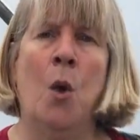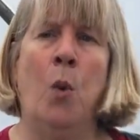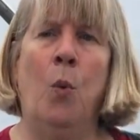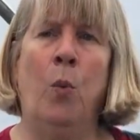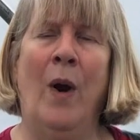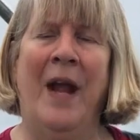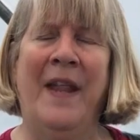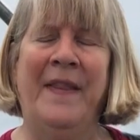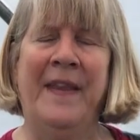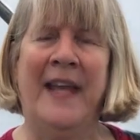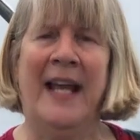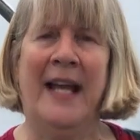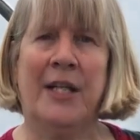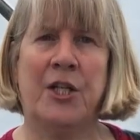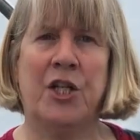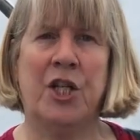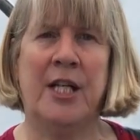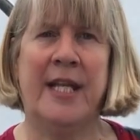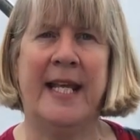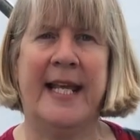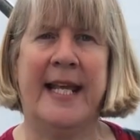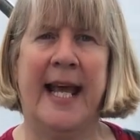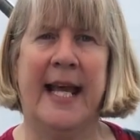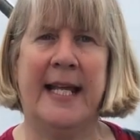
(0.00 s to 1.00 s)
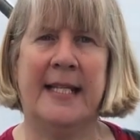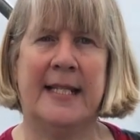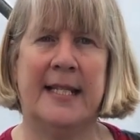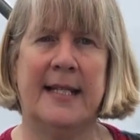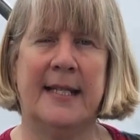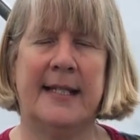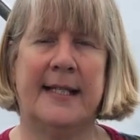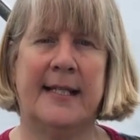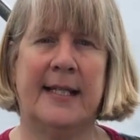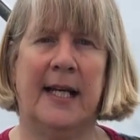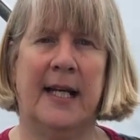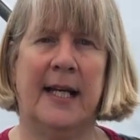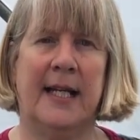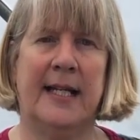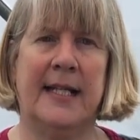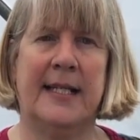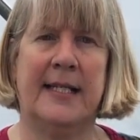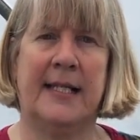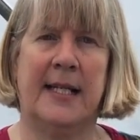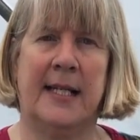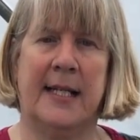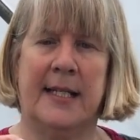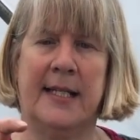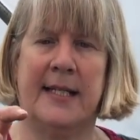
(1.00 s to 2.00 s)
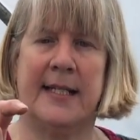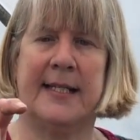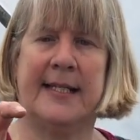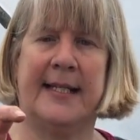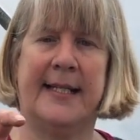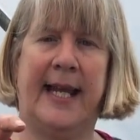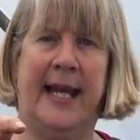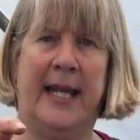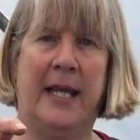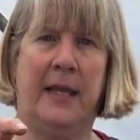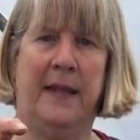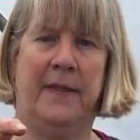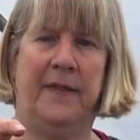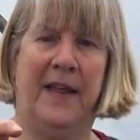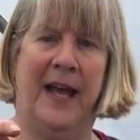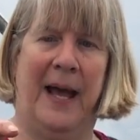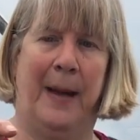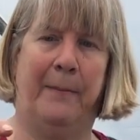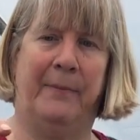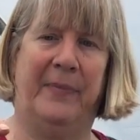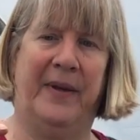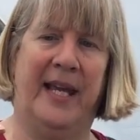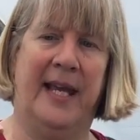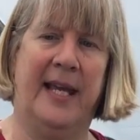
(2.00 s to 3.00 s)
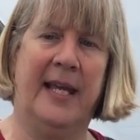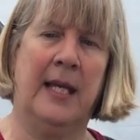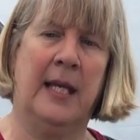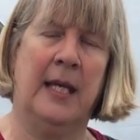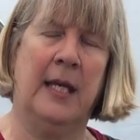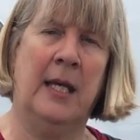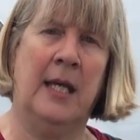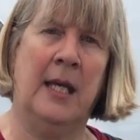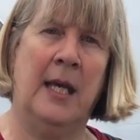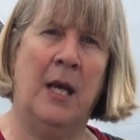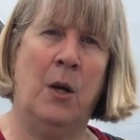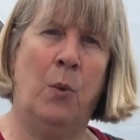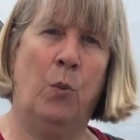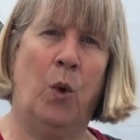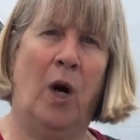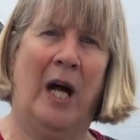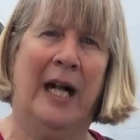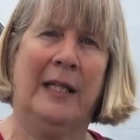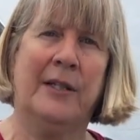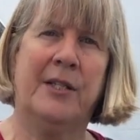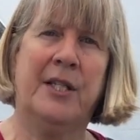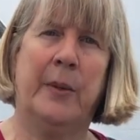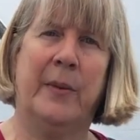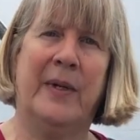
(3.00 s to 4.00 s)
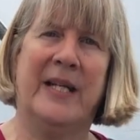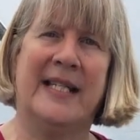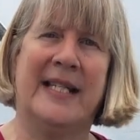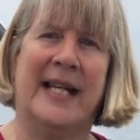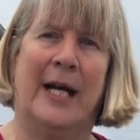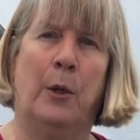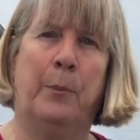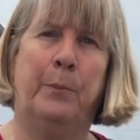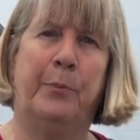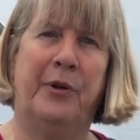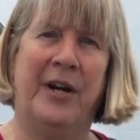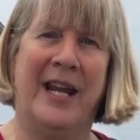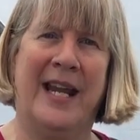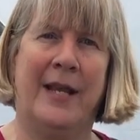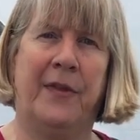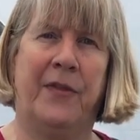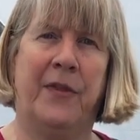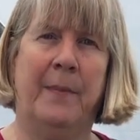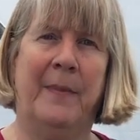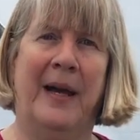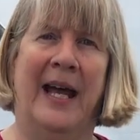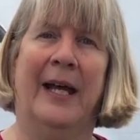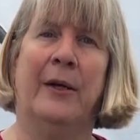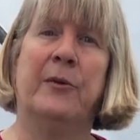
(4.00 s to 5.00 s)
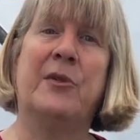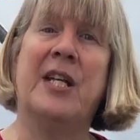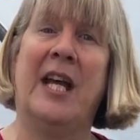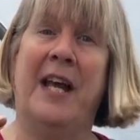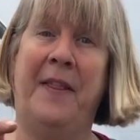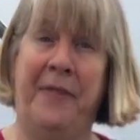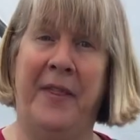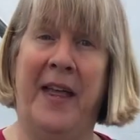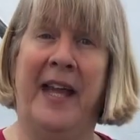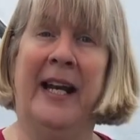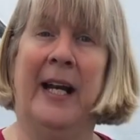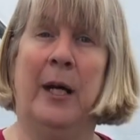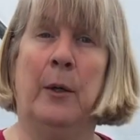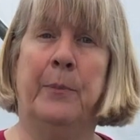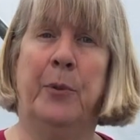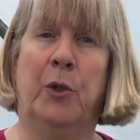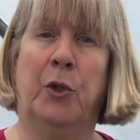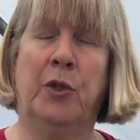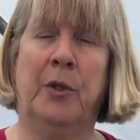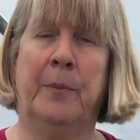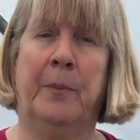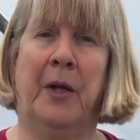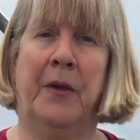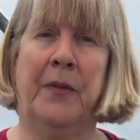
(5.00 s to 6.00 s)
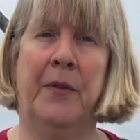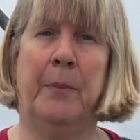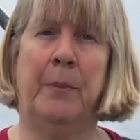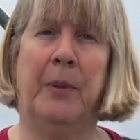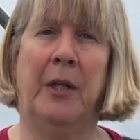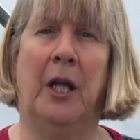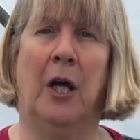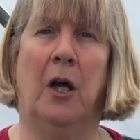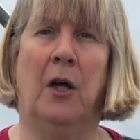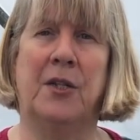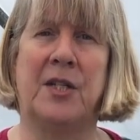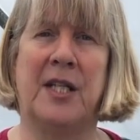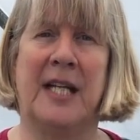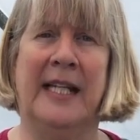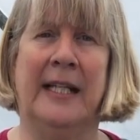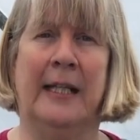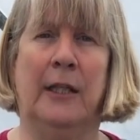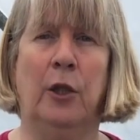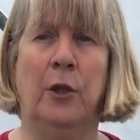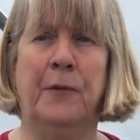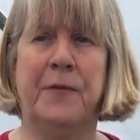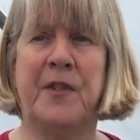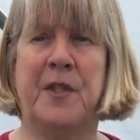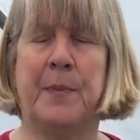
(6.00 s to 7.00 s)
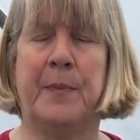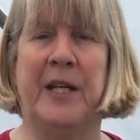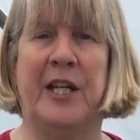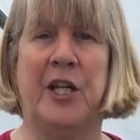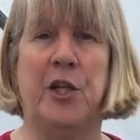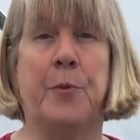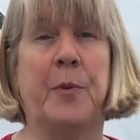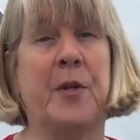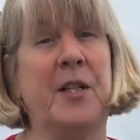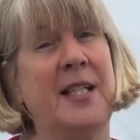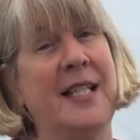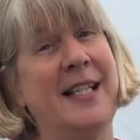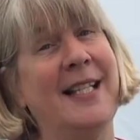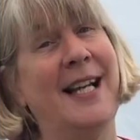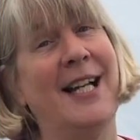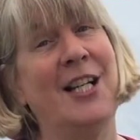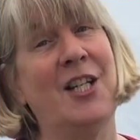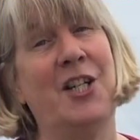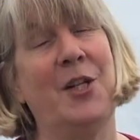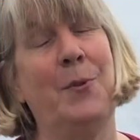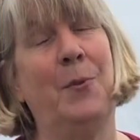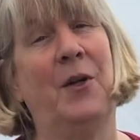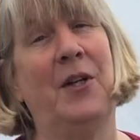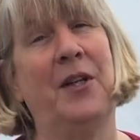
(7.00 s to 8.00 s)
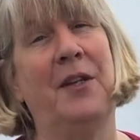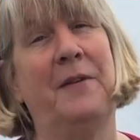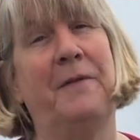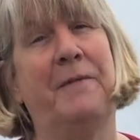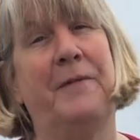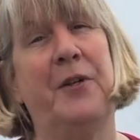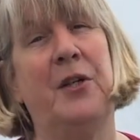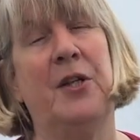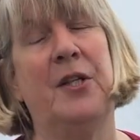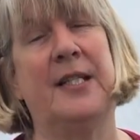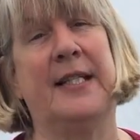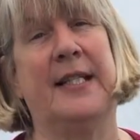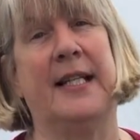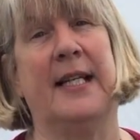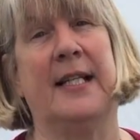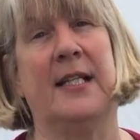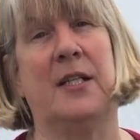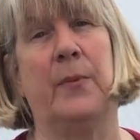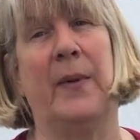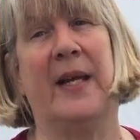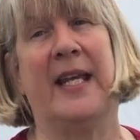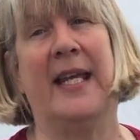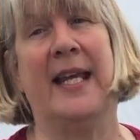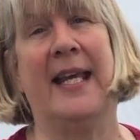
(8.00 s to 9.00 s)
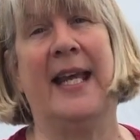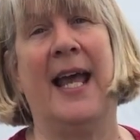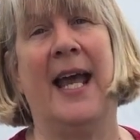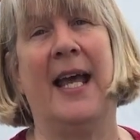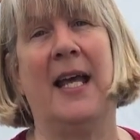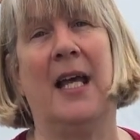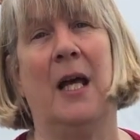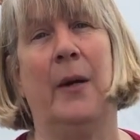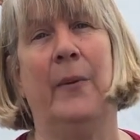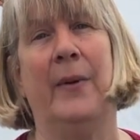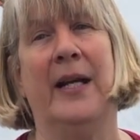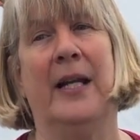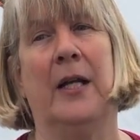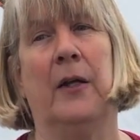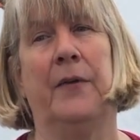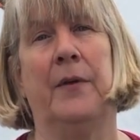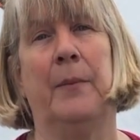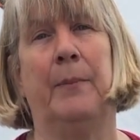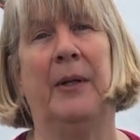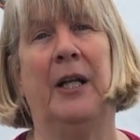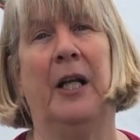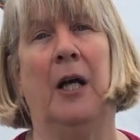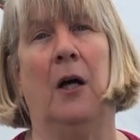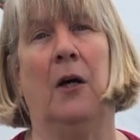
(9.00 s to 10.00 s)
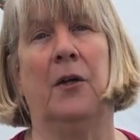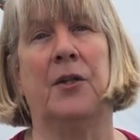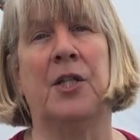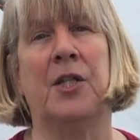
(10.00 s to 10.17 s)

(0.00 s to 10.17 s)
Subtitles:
When they actually get to the size, say that big, what I'll do is I'll prick them out and then I'll put them on the plot. And I love spinach because it's actually one of the first things that we can get going on the plot.